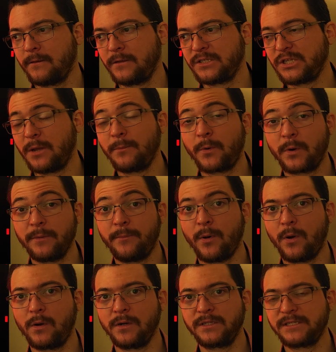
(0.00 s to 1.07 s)
some
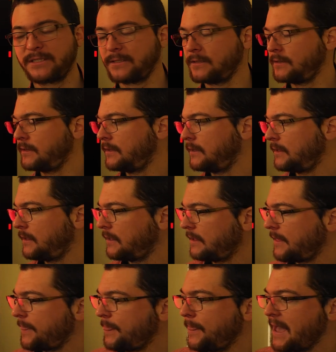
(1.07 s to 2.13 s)
reports
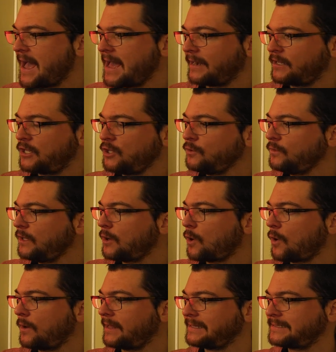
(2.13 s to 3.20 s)
that QD
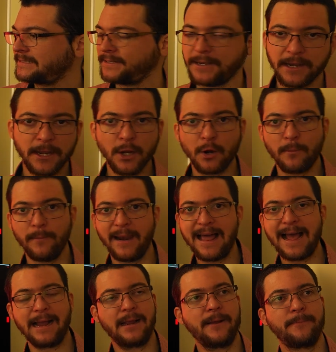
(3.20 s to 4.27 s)
OLEDs near
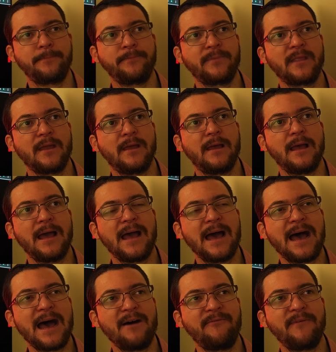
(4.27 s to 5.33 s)
black
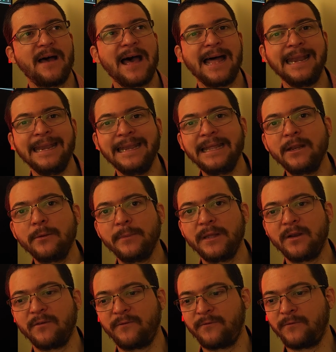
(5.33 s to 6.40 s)
have a little bit
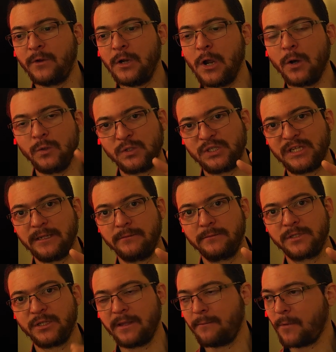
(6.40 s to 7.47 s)
of ghosting.
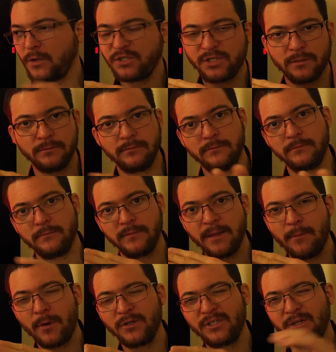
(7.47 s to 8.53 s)
So the motion the
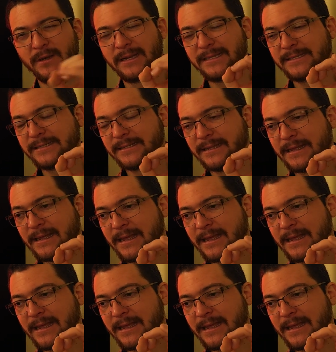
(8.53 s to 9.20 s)
motion is